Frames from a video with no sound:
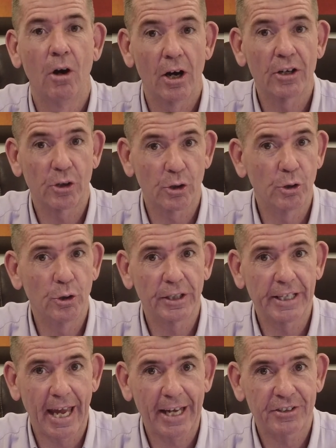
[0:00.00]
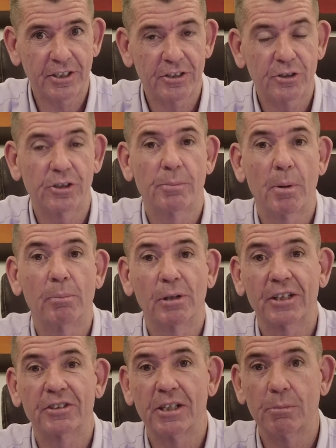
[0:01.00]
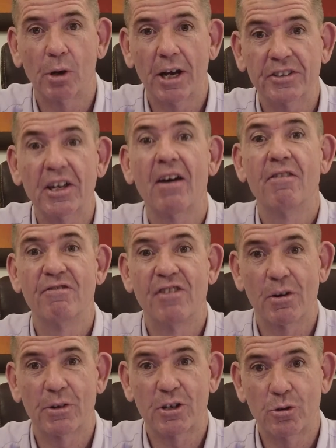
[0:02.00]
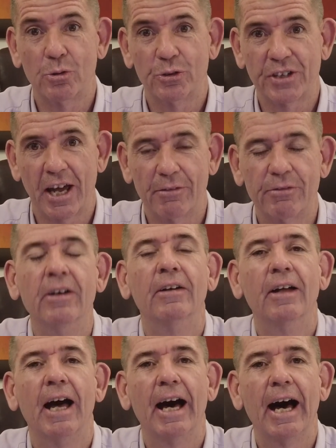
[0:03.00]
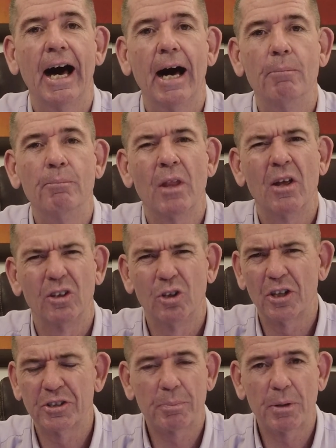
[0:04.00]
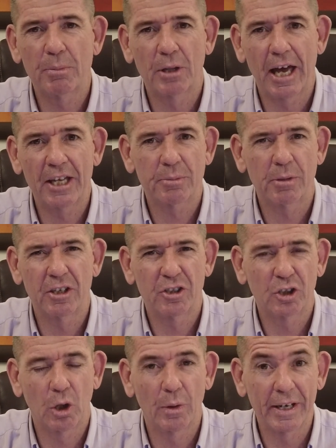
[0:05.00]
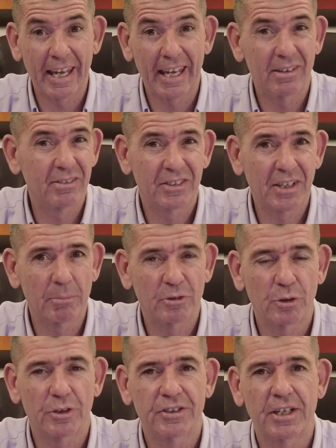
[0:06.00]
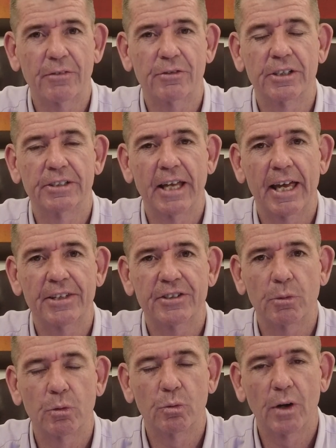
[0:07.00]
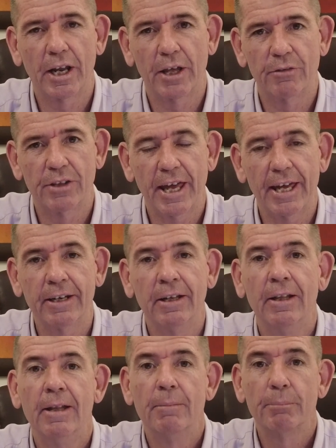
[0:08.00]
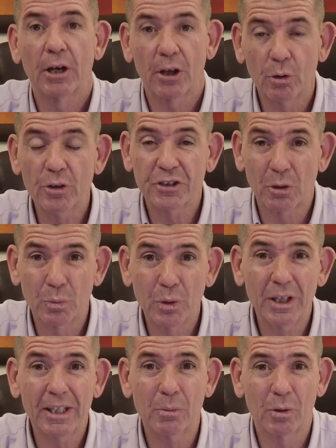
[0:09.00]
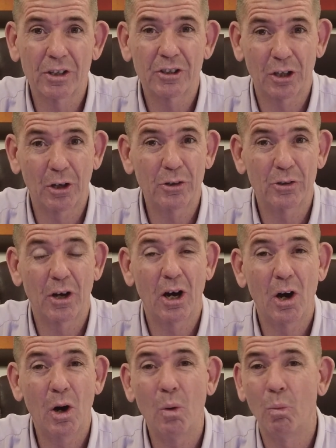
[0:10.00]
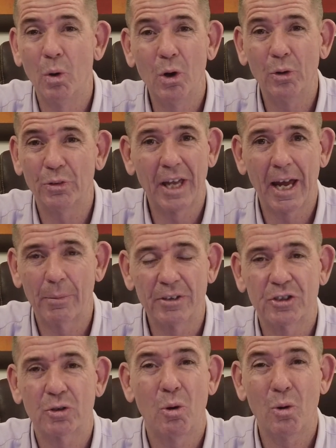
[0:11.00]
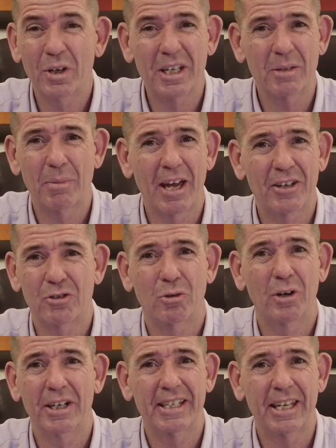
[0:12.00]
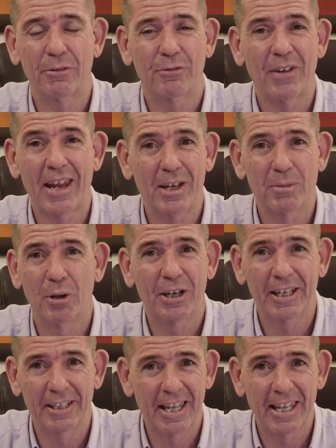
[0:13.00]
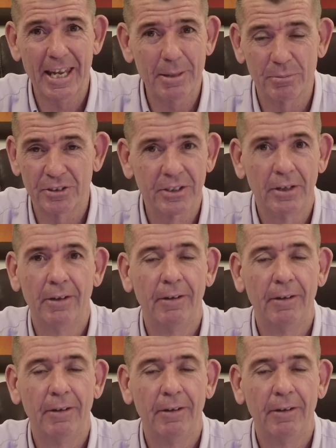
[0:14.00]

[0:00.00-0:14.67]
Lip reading: I got early access to the Perplexity browser. Very cool stuff. Lots of people ask me to show again some sort of stuff that it does, so we'll run over that. But I also really want to show you the whole world now is talking about trying to get found by LLMs.